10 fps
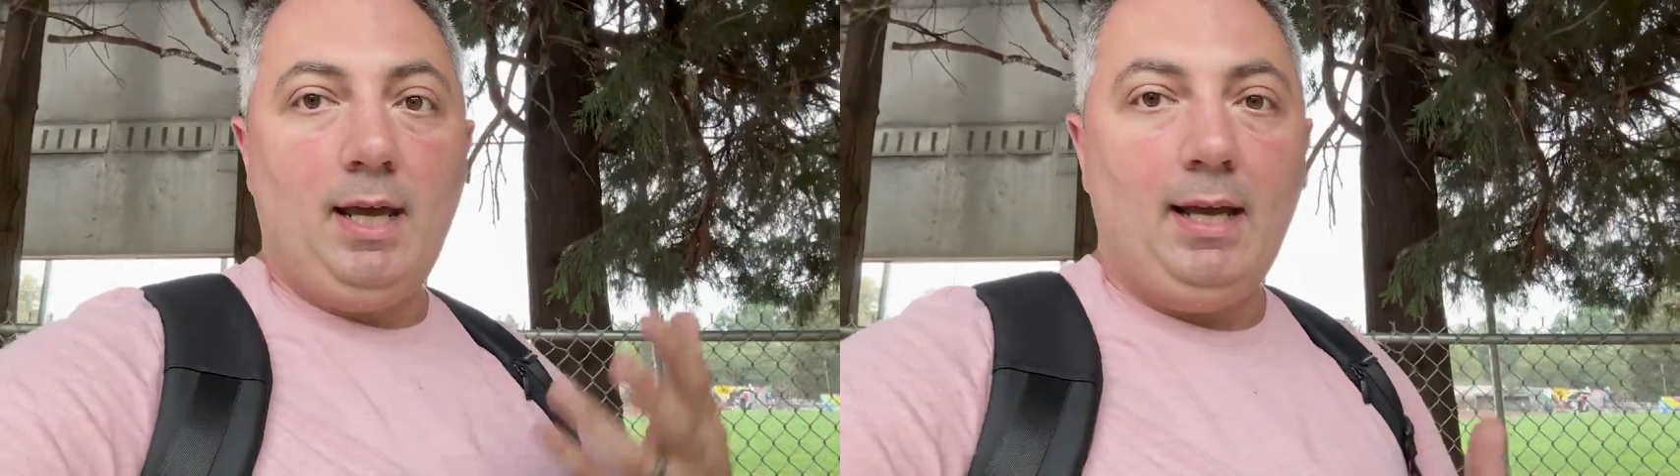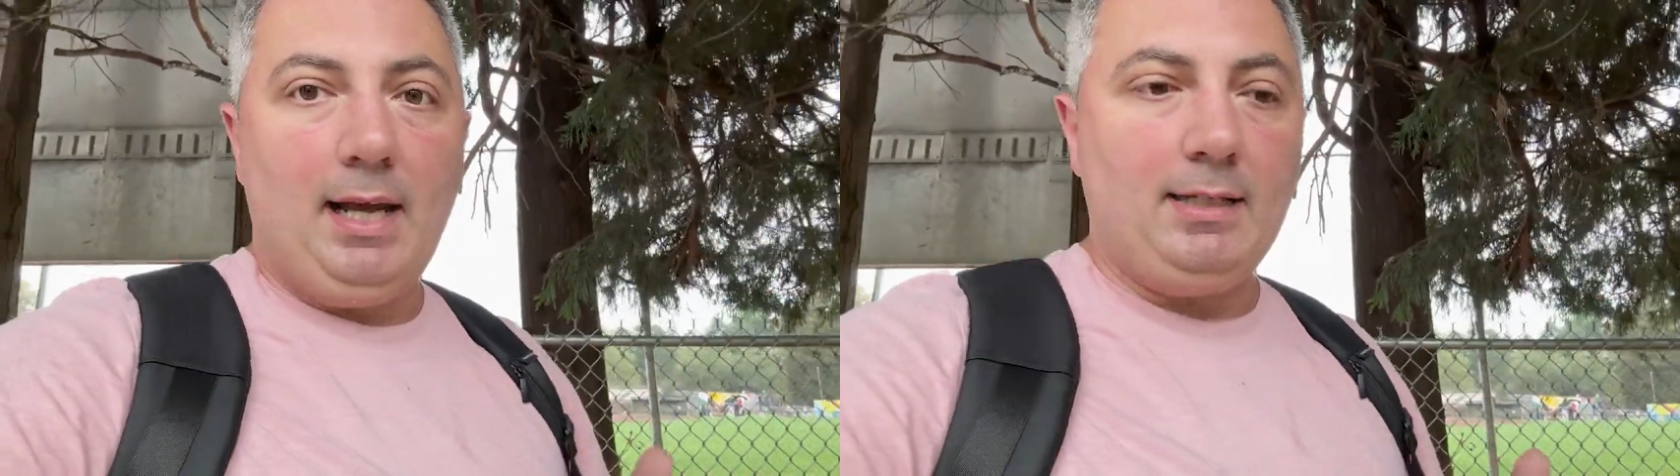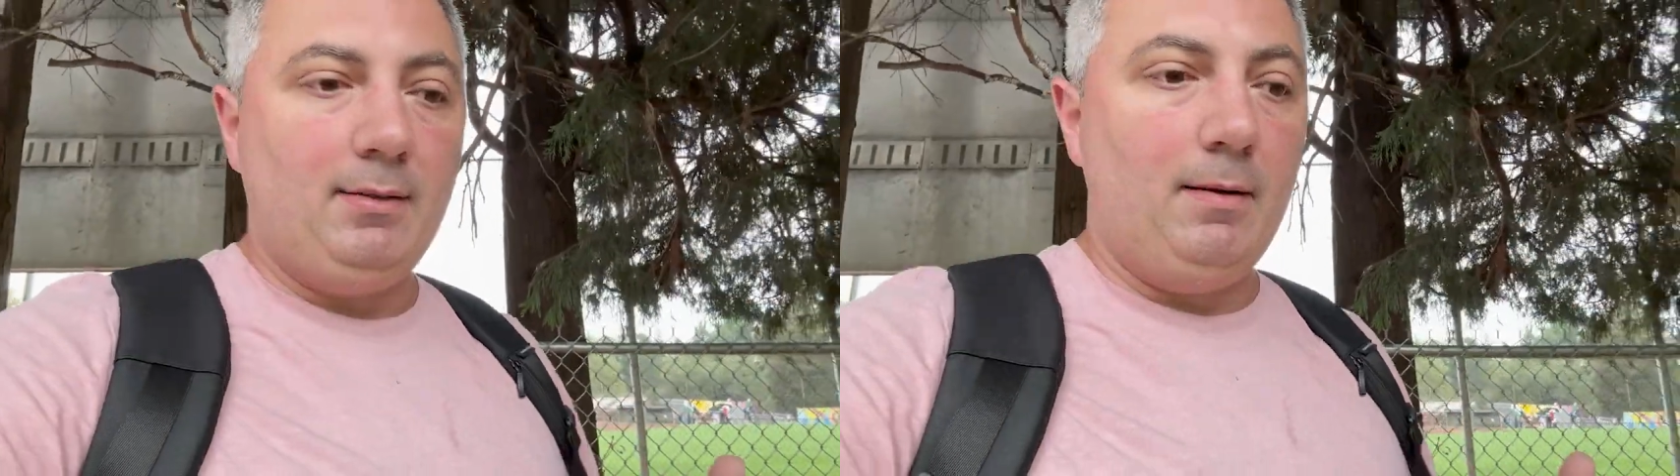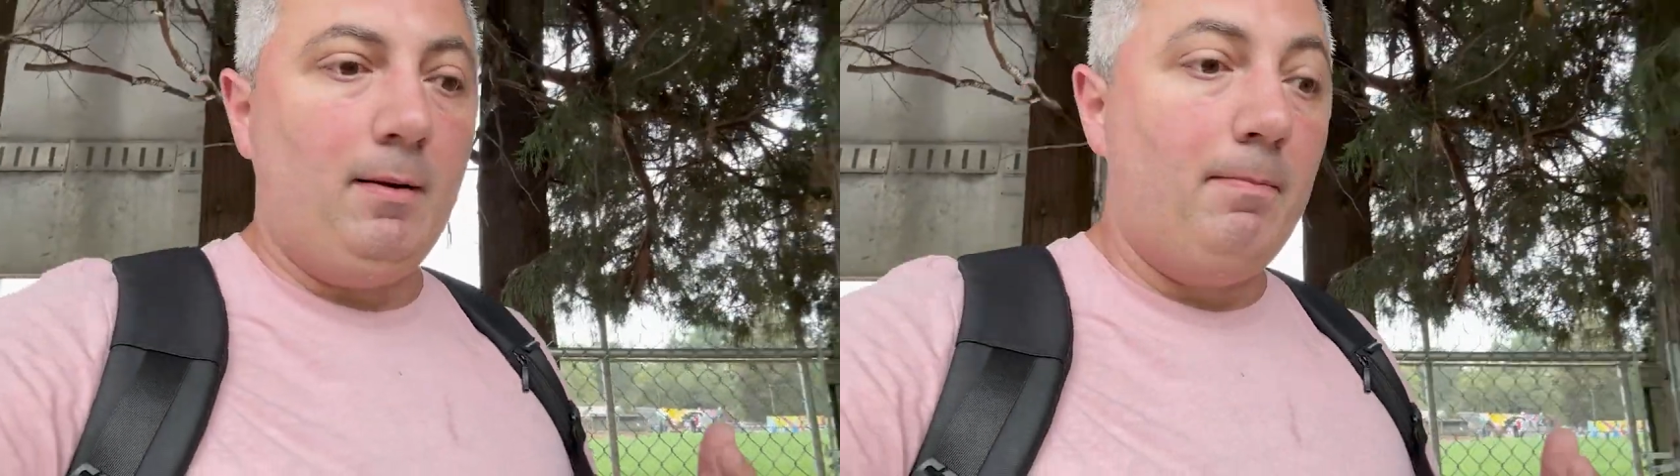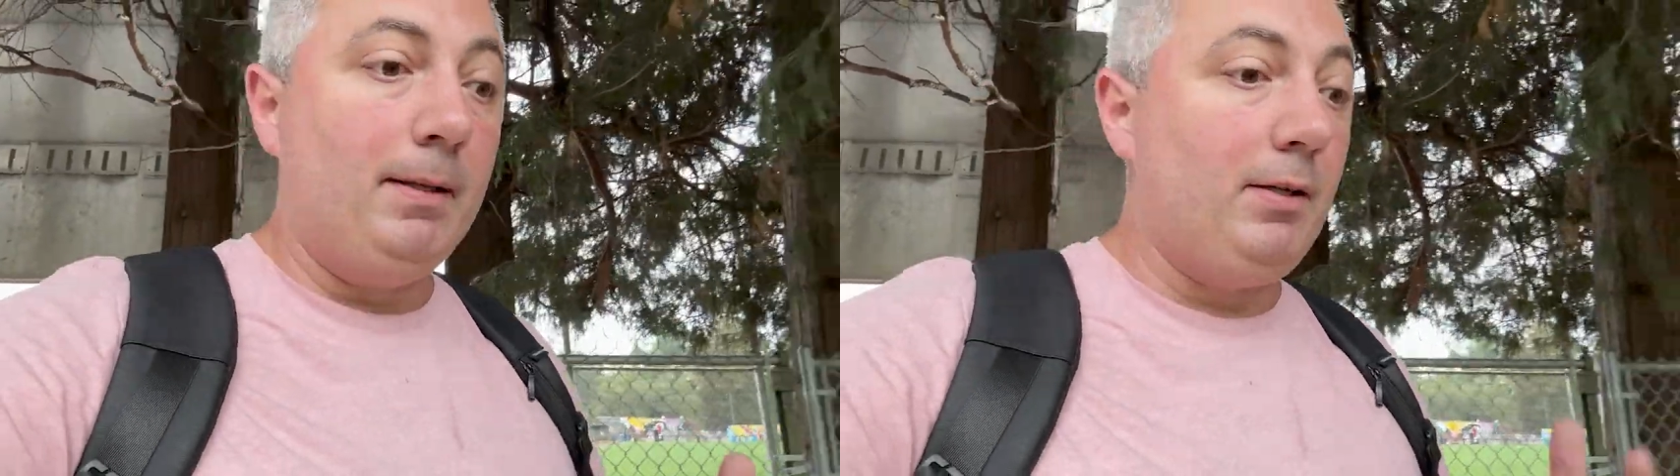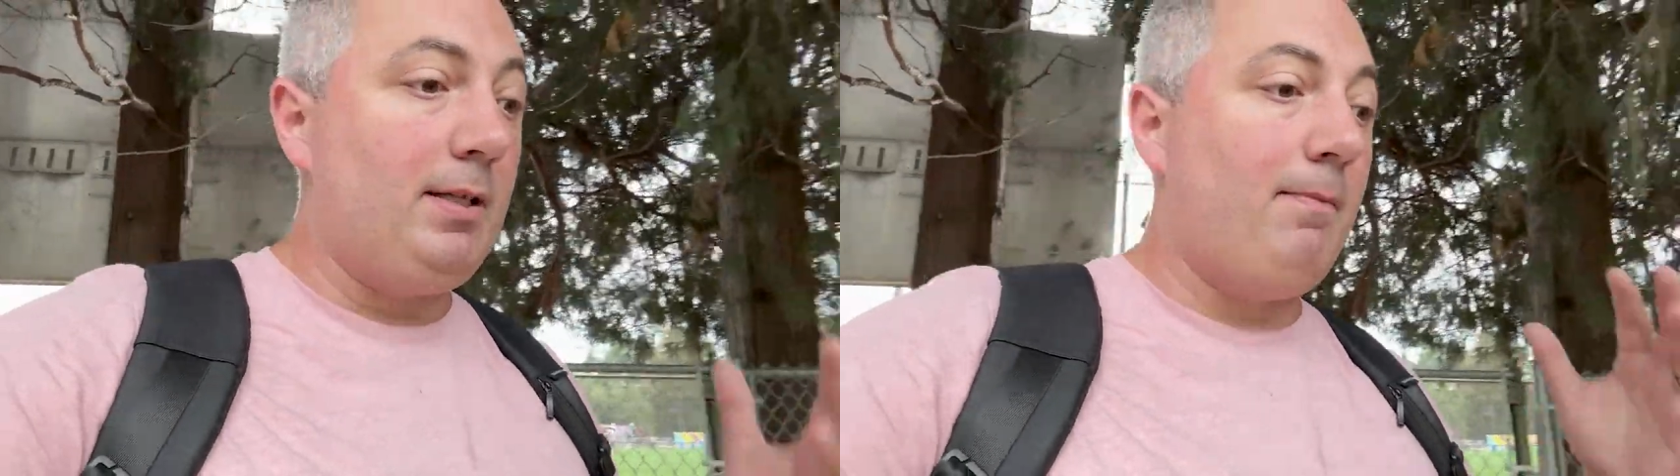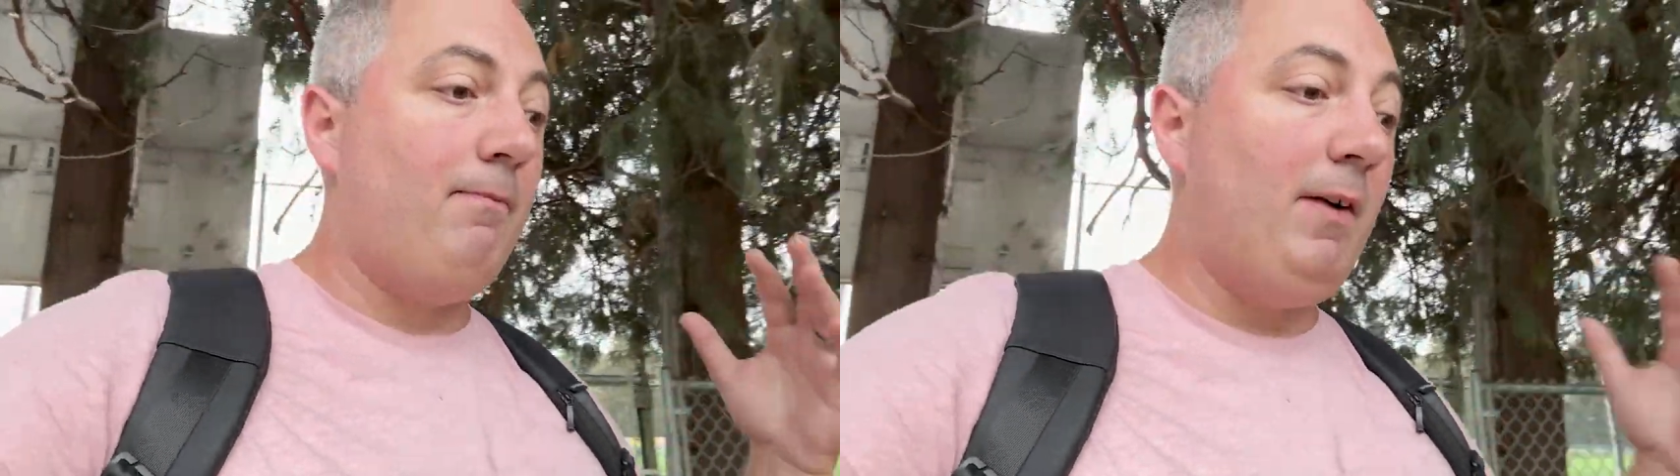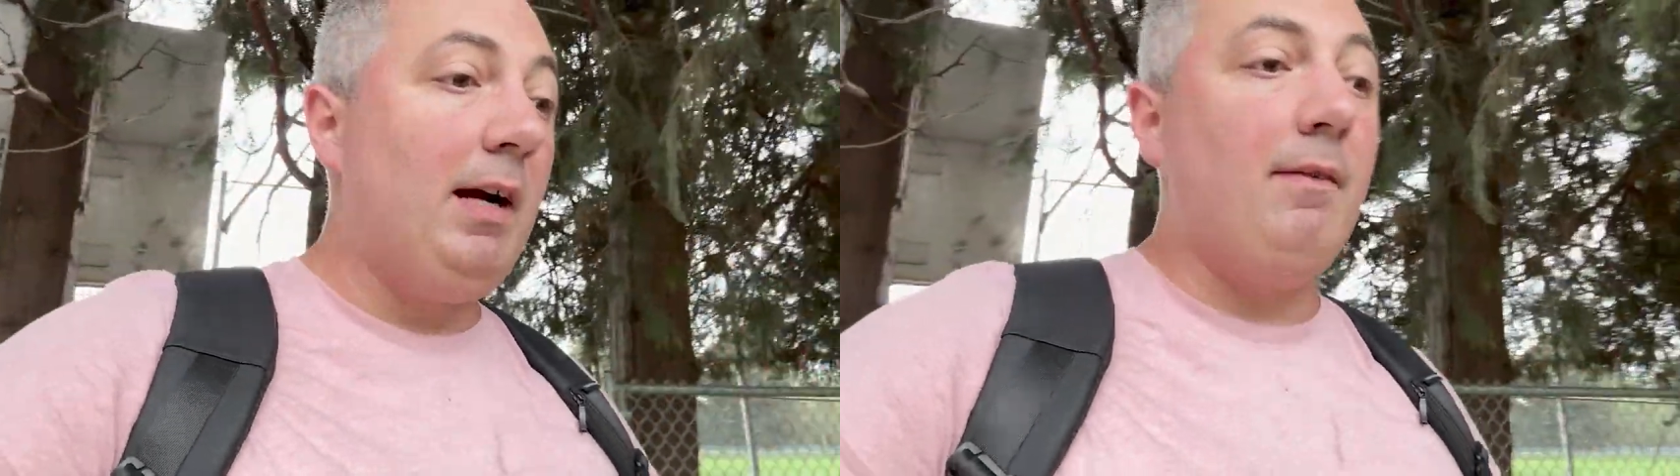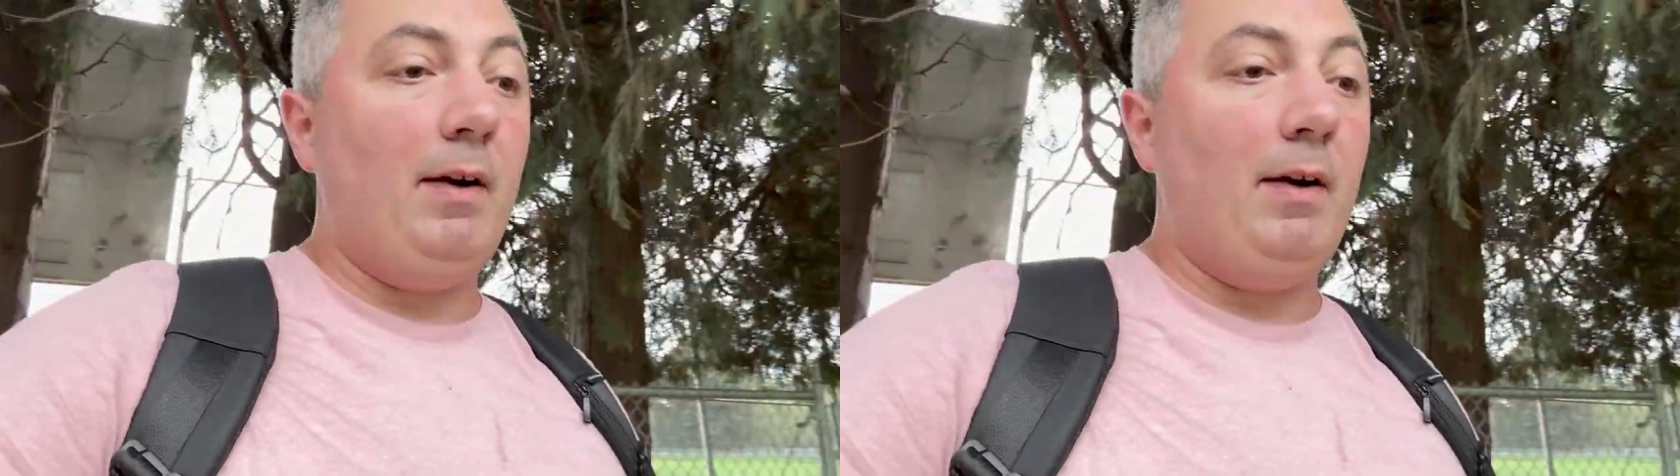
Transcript: and excellent, but there's a very,